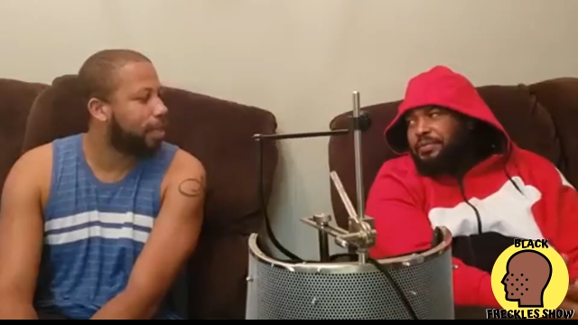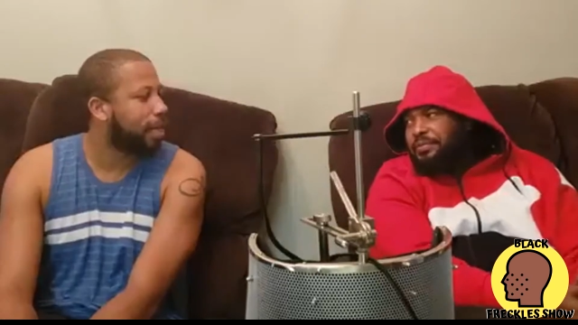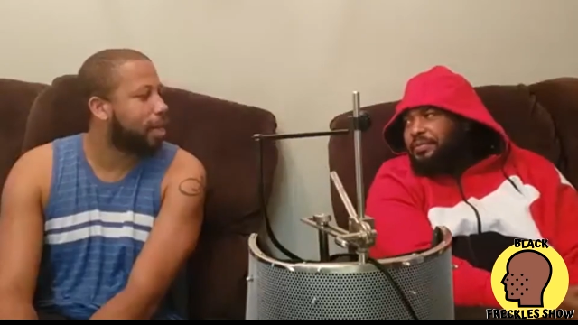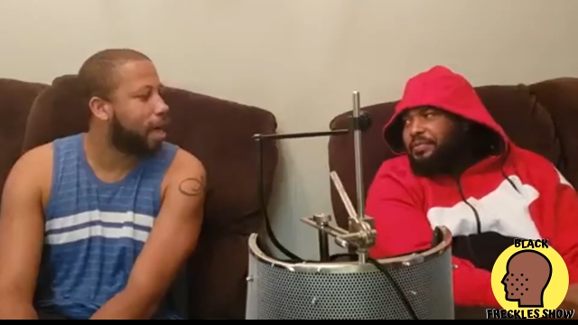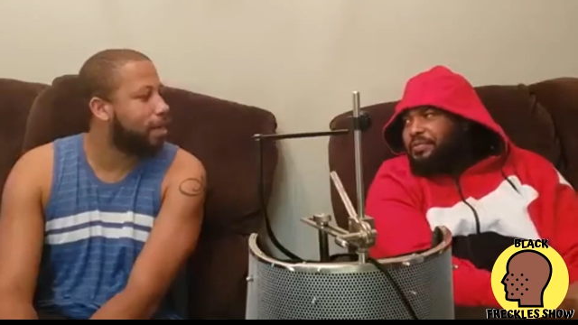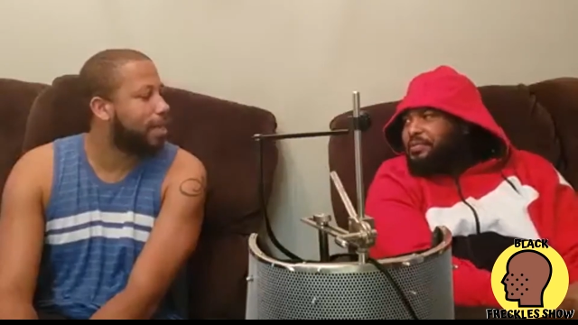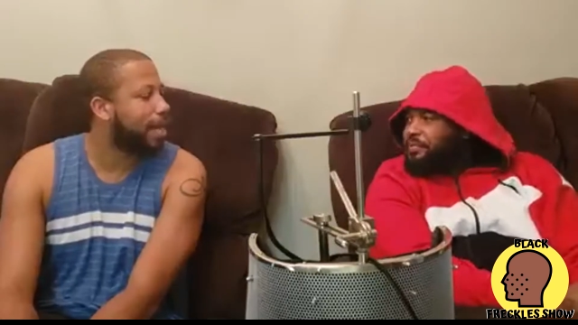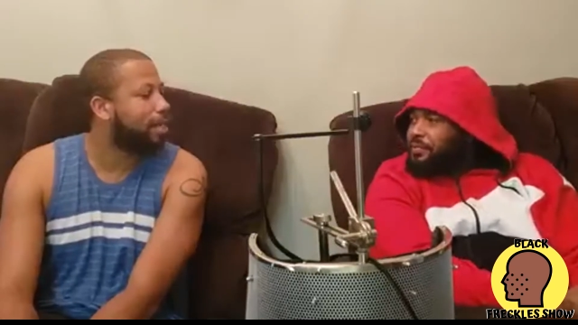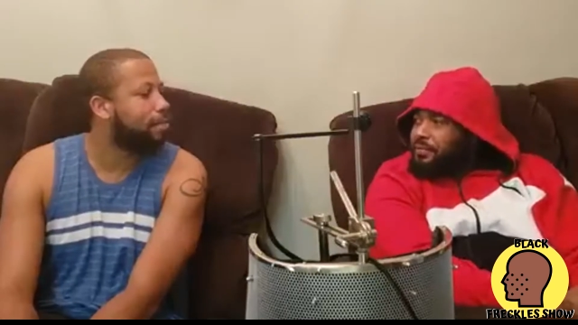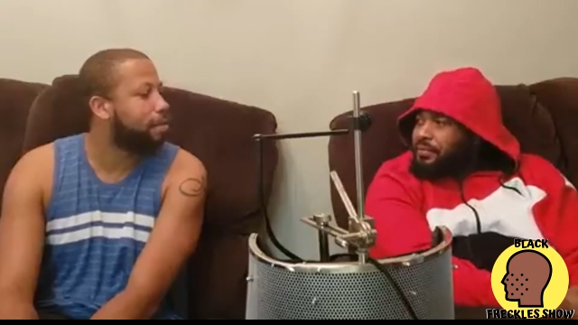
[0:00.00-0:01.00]
Speaker 1: they
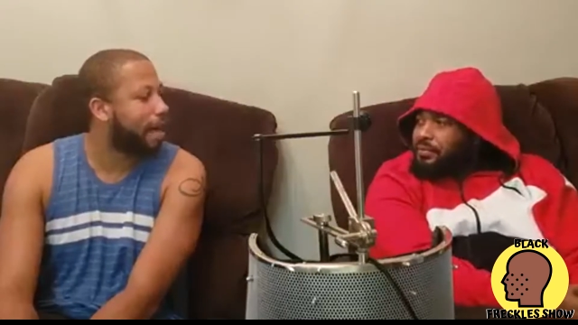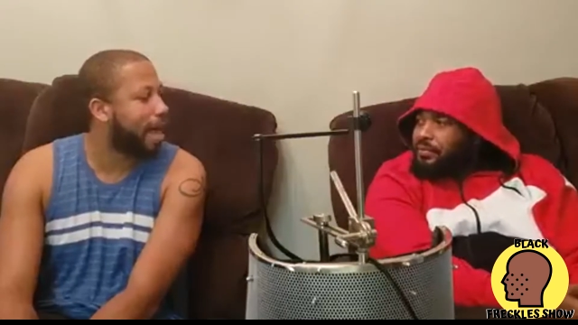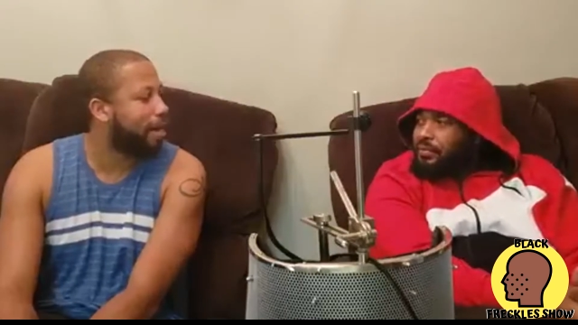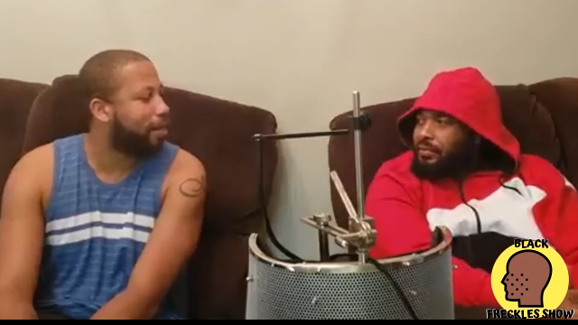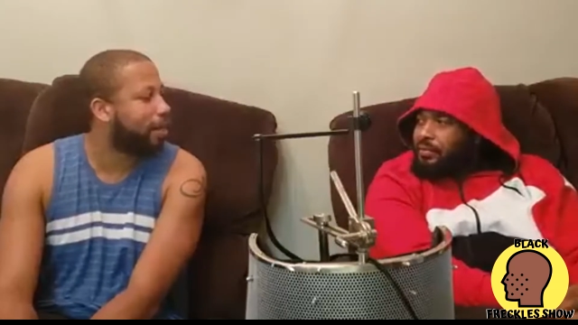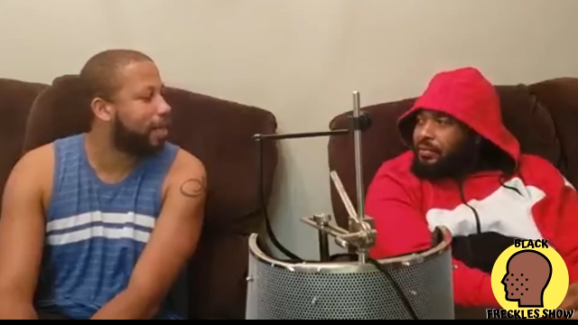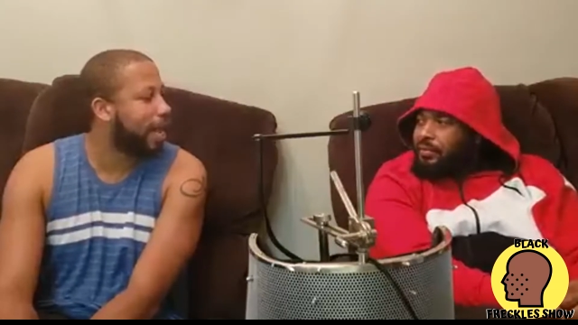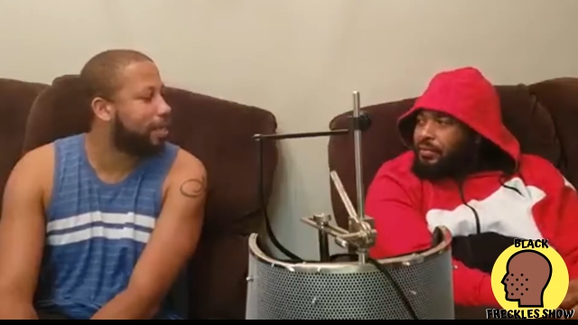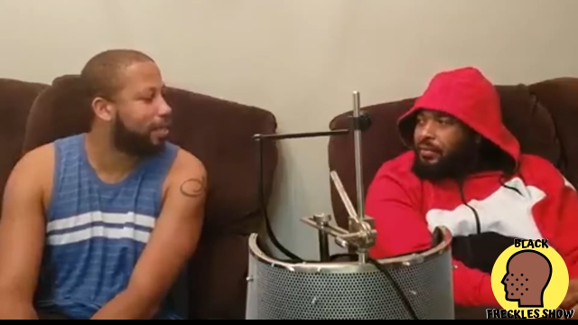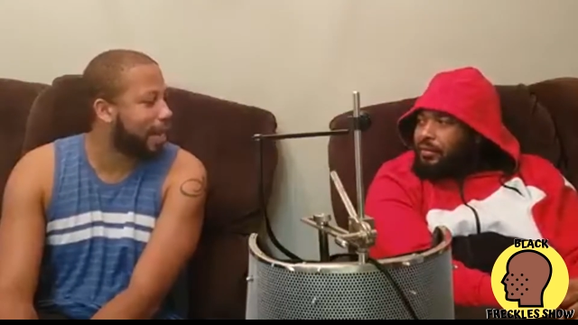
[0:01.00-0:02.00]
contacted me back the
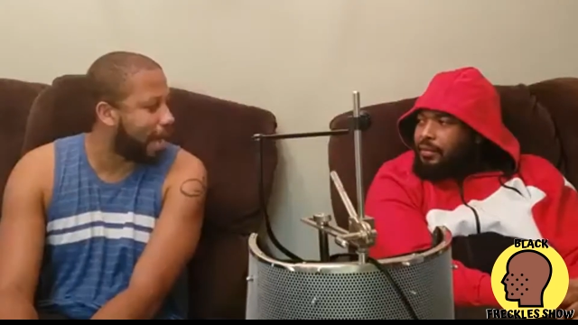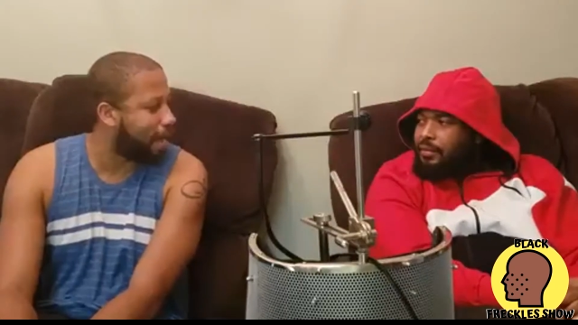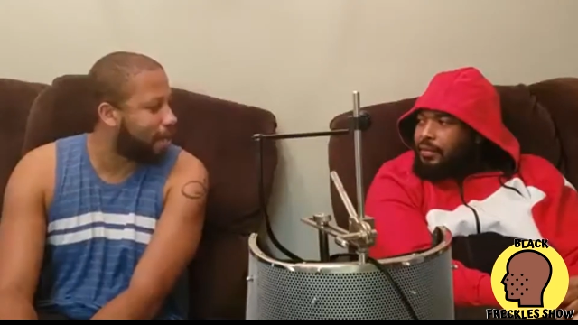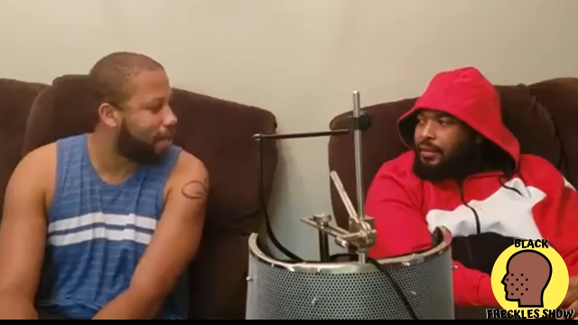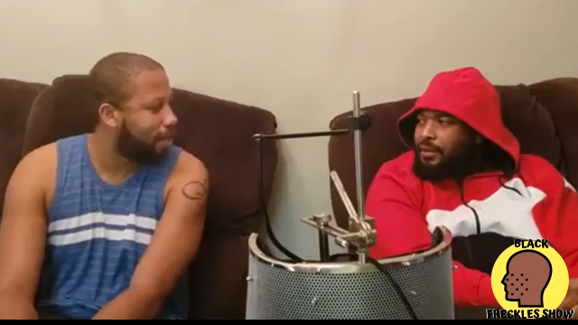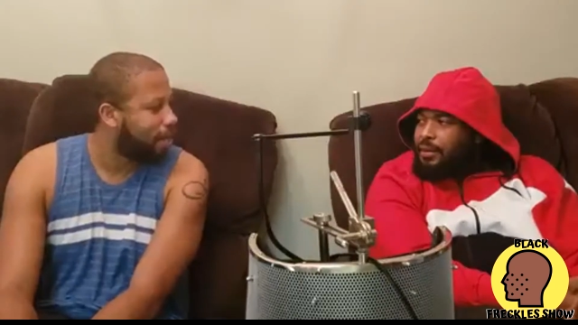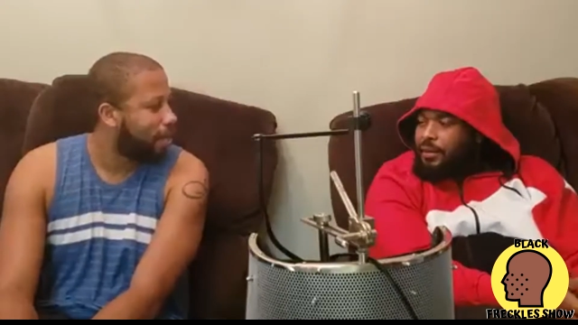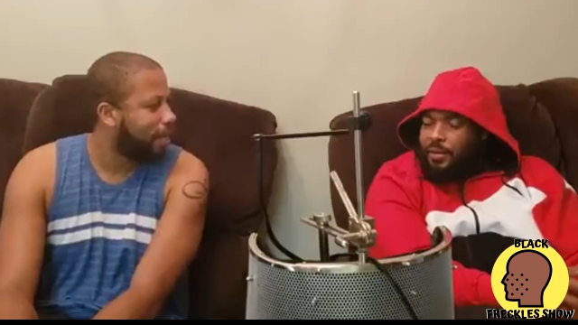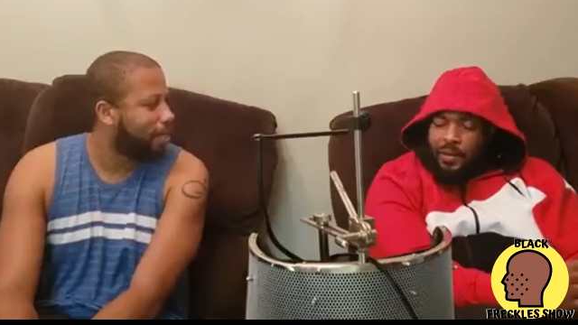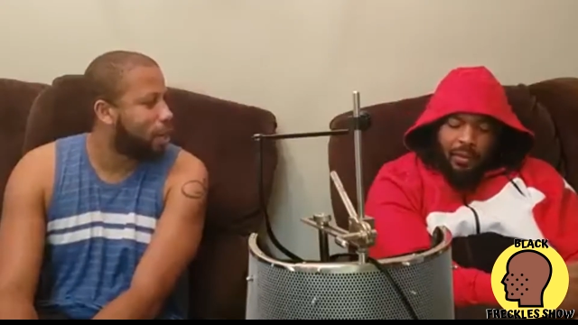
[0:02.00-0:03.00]
next day
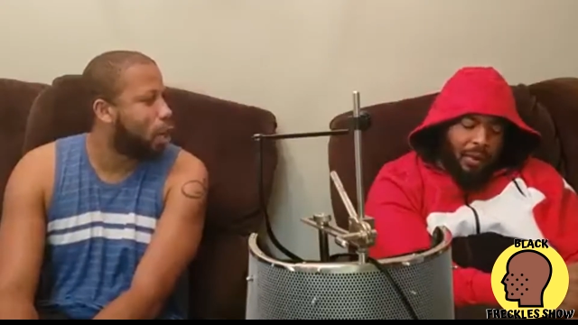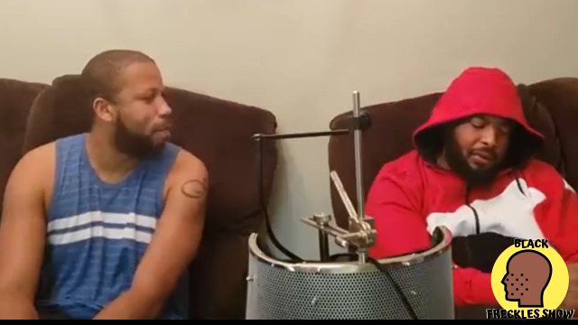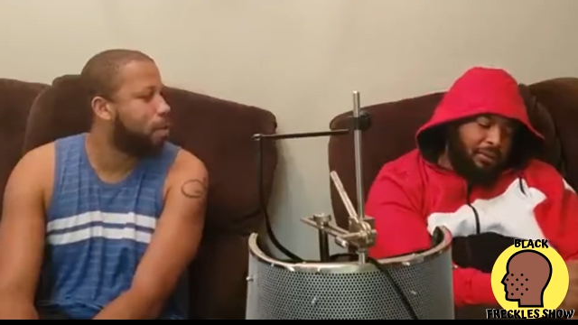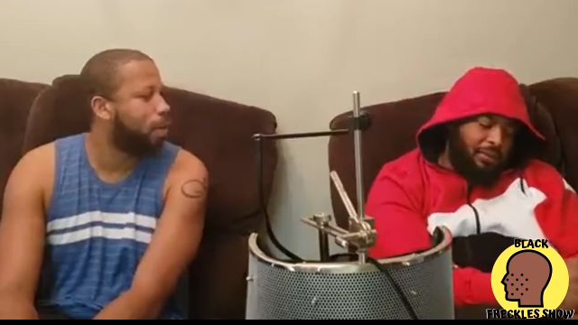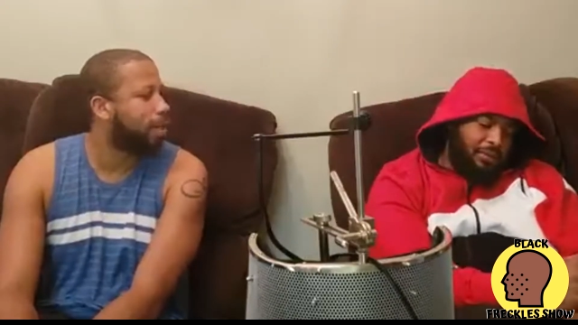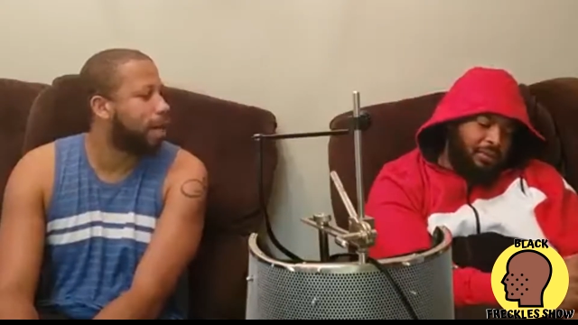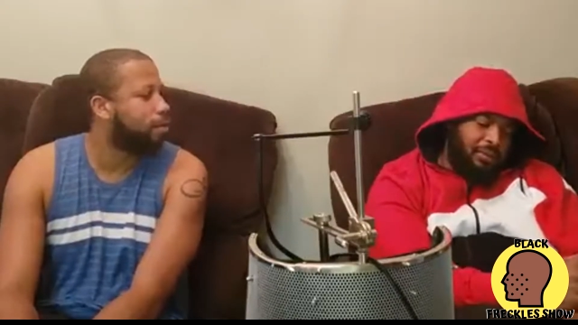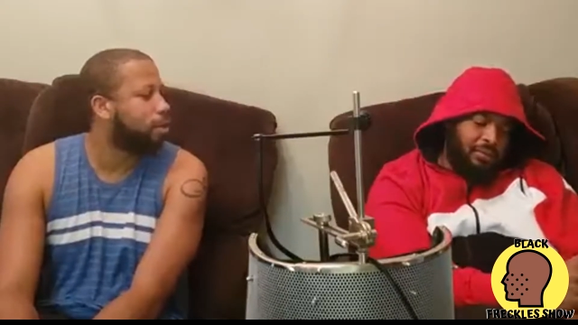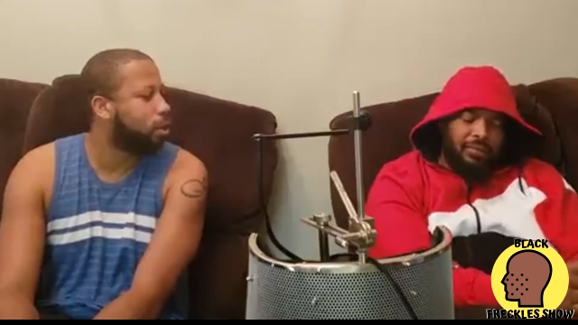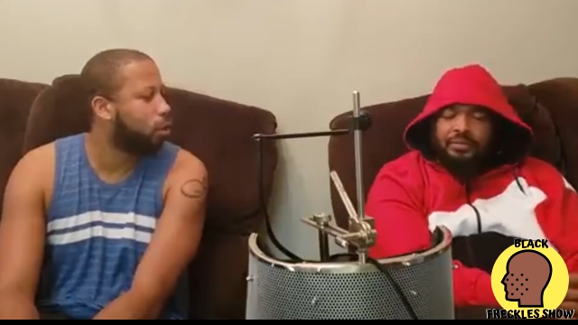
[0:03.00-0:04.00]
and told me what they
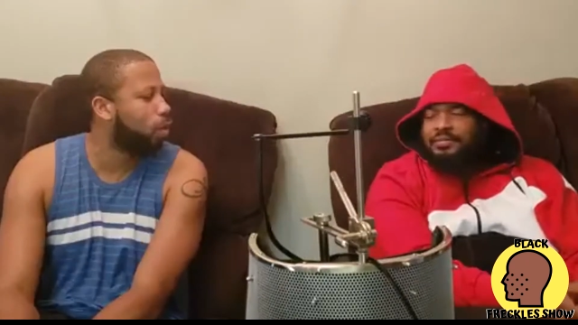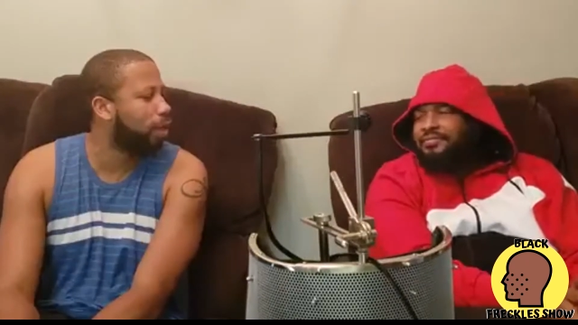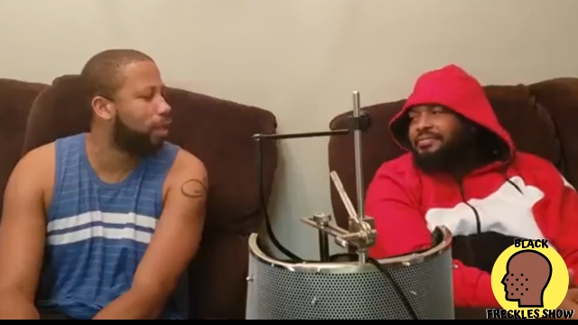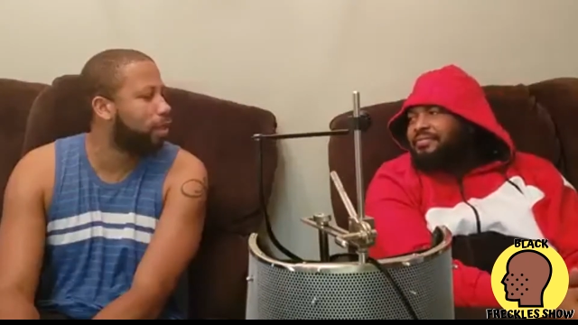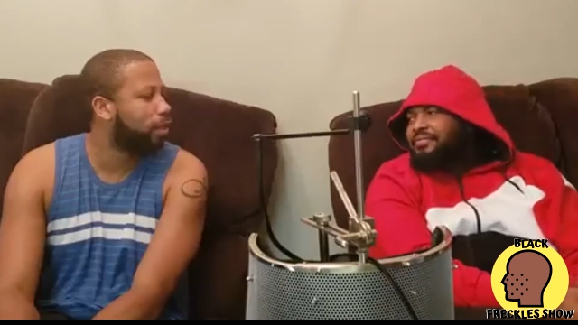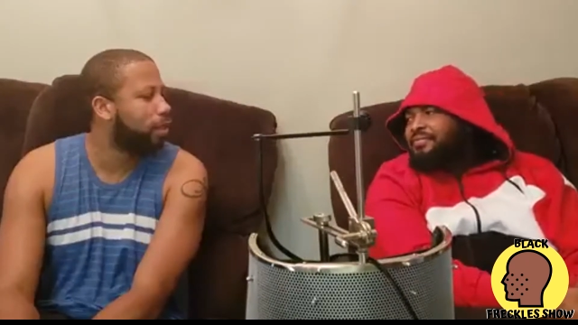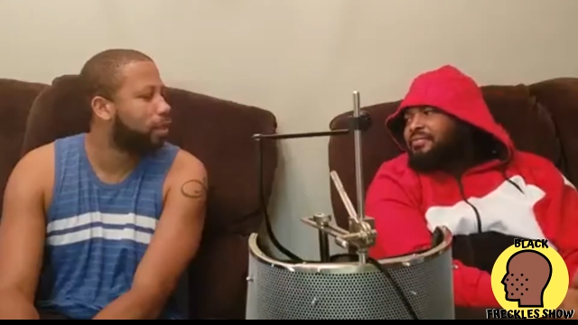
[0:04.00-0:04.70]
was doing